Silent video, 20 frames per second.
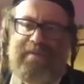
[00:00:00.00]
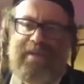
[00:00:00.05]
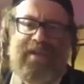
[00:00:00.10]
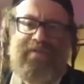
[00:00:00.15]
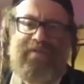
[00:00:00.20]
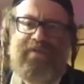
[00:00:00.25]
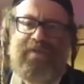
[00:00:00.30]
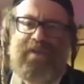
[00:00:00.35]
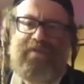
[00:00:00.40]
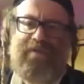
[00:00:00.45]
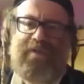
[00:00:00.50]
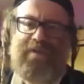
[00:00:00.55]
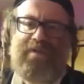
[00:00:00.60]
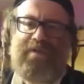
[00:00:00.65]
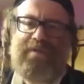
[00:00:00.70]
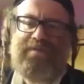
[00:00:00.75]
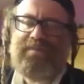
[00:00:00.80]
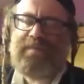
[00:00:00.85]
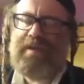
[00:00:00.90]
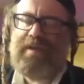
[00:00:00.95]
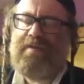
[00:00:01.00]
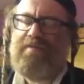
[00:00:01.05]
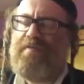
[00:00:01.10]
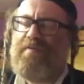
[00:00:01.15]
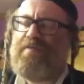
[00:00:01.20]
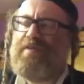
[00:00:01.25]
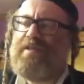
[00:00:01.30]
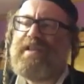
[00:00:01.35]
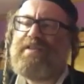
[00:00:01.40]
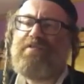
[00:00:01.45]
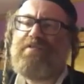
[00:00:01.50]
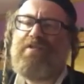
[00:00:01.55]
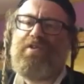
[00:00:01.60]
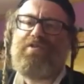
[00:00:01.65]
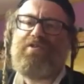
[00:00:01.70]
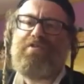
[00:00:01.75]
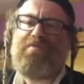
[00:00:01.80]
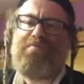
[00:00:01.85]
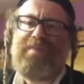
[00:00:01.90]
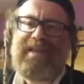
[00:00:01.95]
I mean, if, if you do, if, if you're not
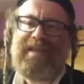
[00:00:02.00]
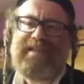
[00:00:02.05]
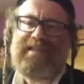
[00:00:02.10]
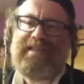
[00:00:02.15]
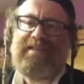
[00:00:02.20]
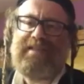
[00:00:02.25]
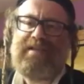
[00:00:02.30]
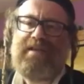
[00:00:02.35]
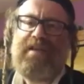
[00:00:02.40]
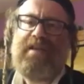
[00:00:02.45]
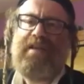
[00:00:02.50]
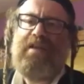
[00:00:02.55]
going to mix it,